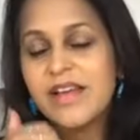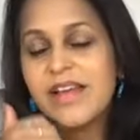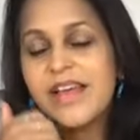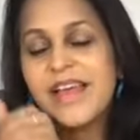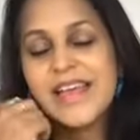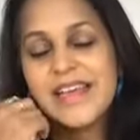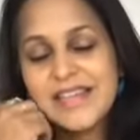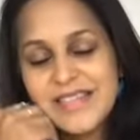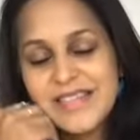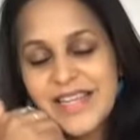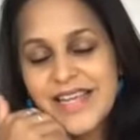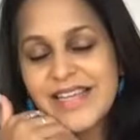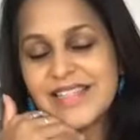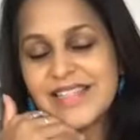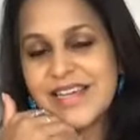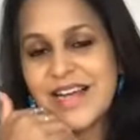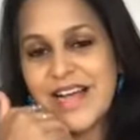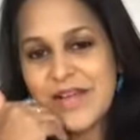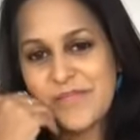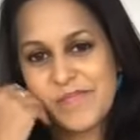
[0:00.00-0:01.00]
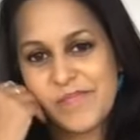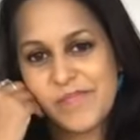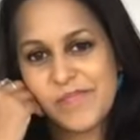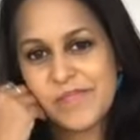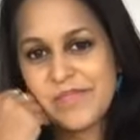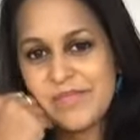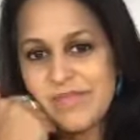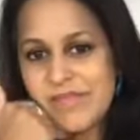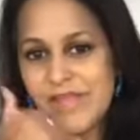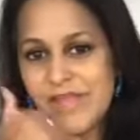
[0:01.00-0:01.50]
It takes time.
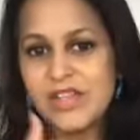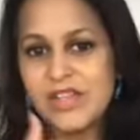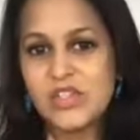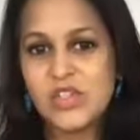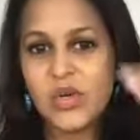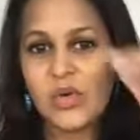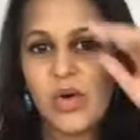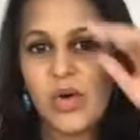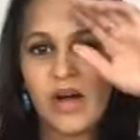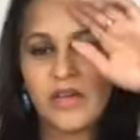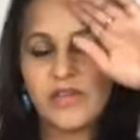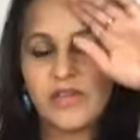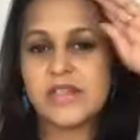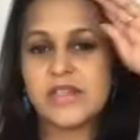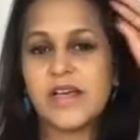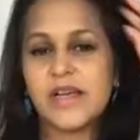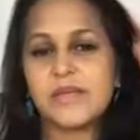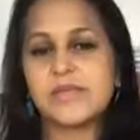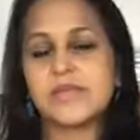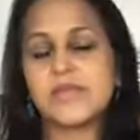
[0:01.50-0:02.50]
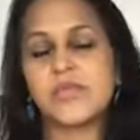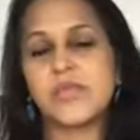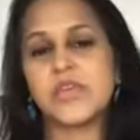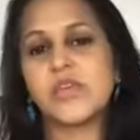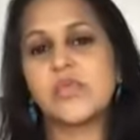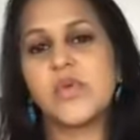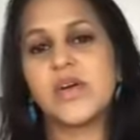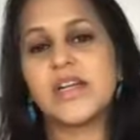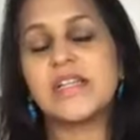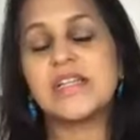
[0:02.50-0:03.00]
And so oftentimes when you
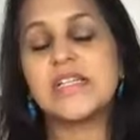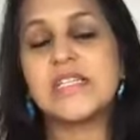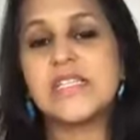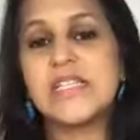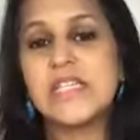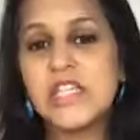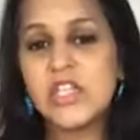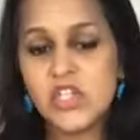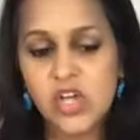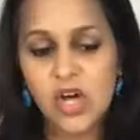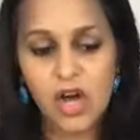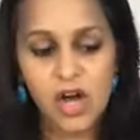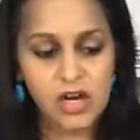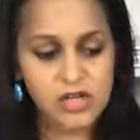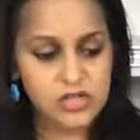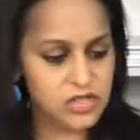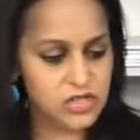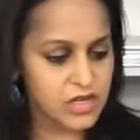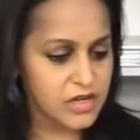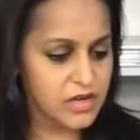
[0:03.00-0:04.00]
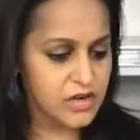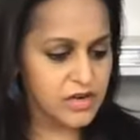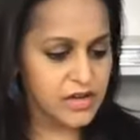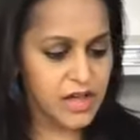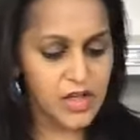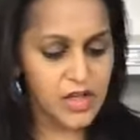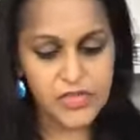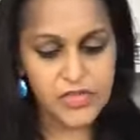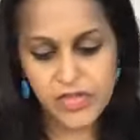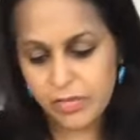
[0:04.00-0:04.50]
want to detox or get on a
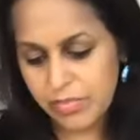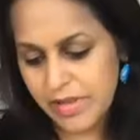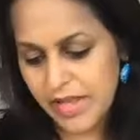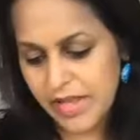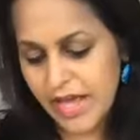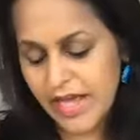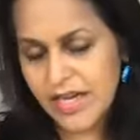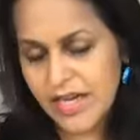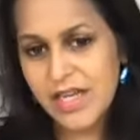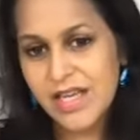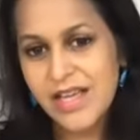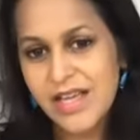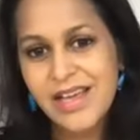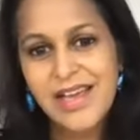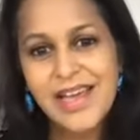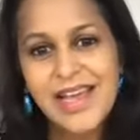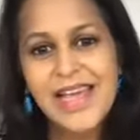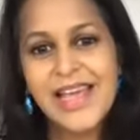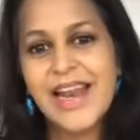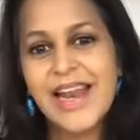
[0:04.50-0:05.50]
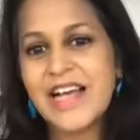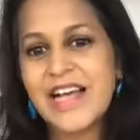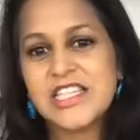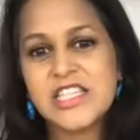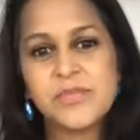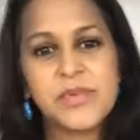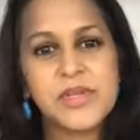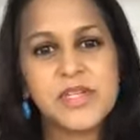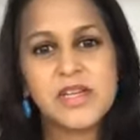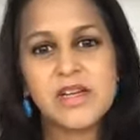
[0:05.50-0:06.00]
healthy plan, it has to
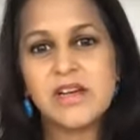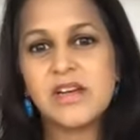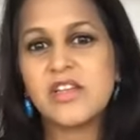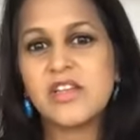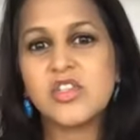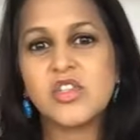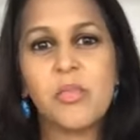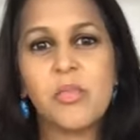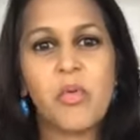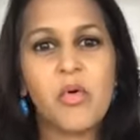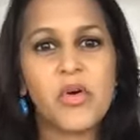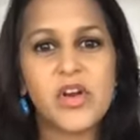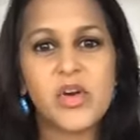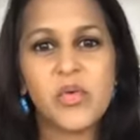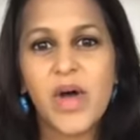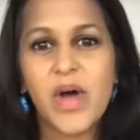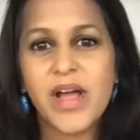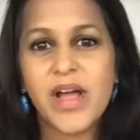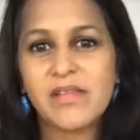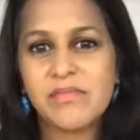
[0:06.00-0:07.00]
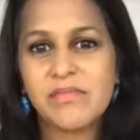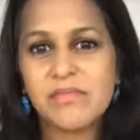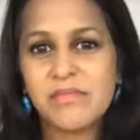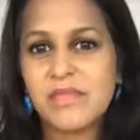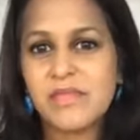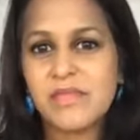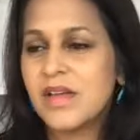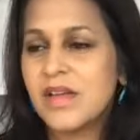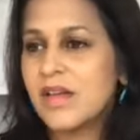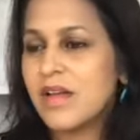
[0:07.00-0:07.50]
be done in a supported way.
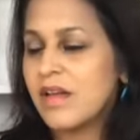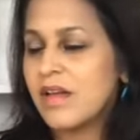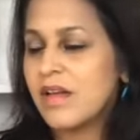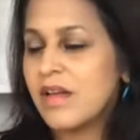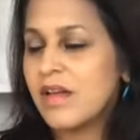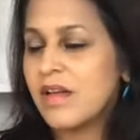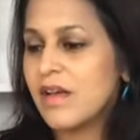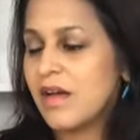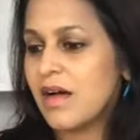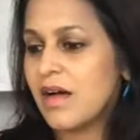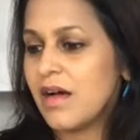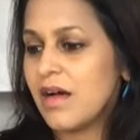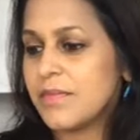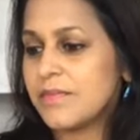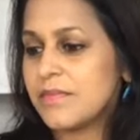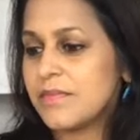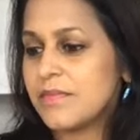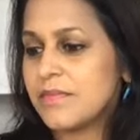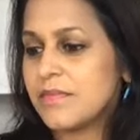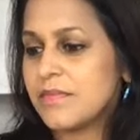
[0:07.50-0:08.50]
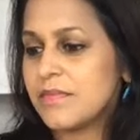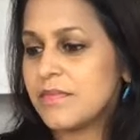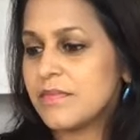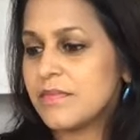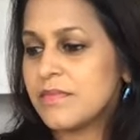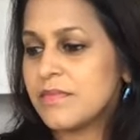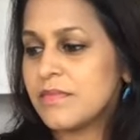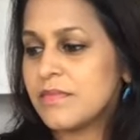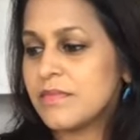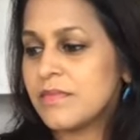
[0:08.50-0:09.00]

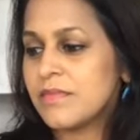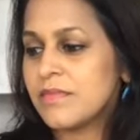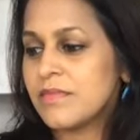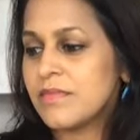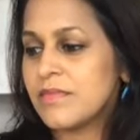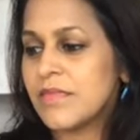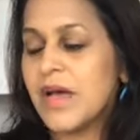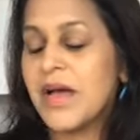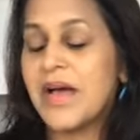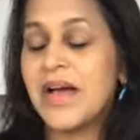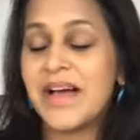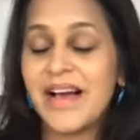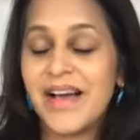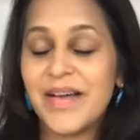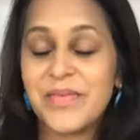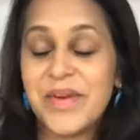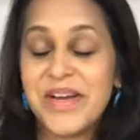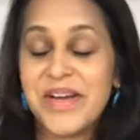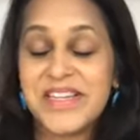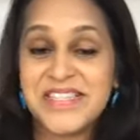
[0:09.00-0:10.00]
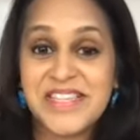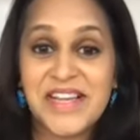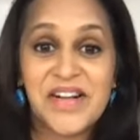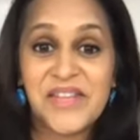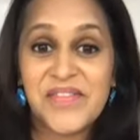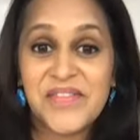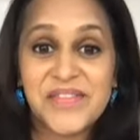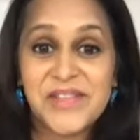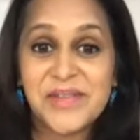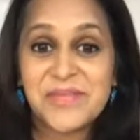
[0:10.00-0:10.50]
I
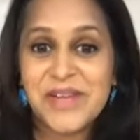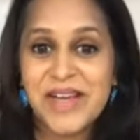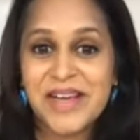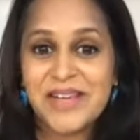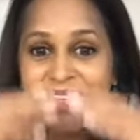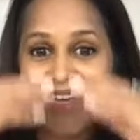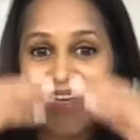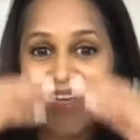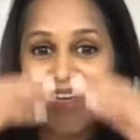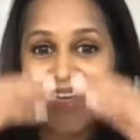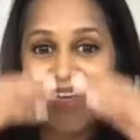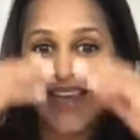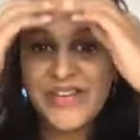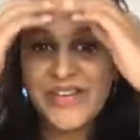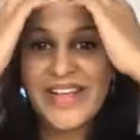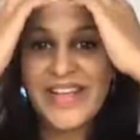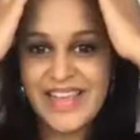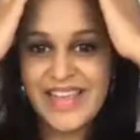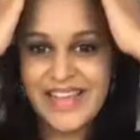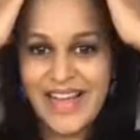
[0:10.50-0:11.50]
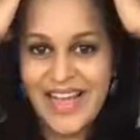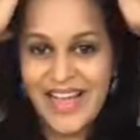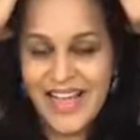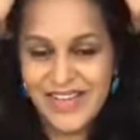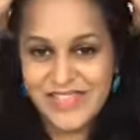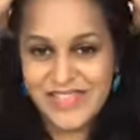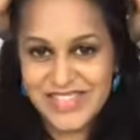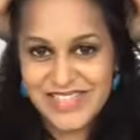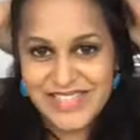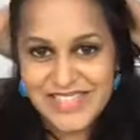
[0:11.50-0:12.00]
myself sometimes can't do it. Like I
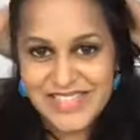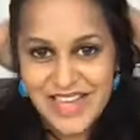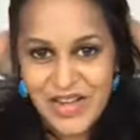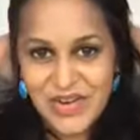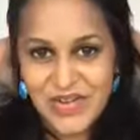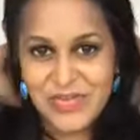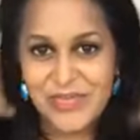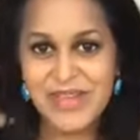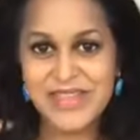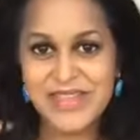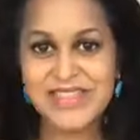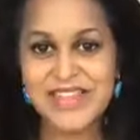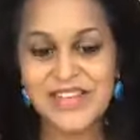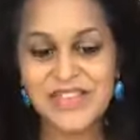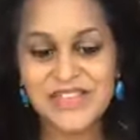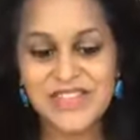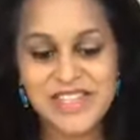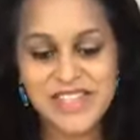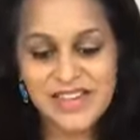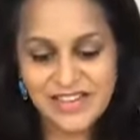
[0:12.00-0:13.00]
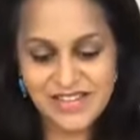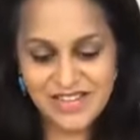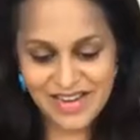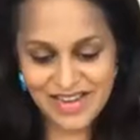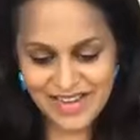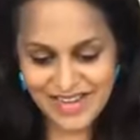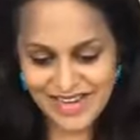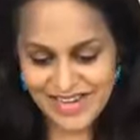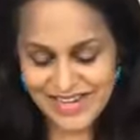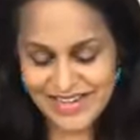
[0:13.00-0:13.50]
have to sit down with myself and say, all
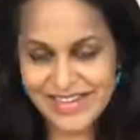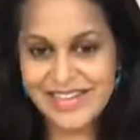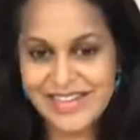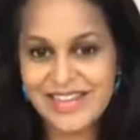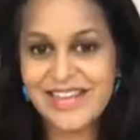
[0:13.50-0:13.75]
right,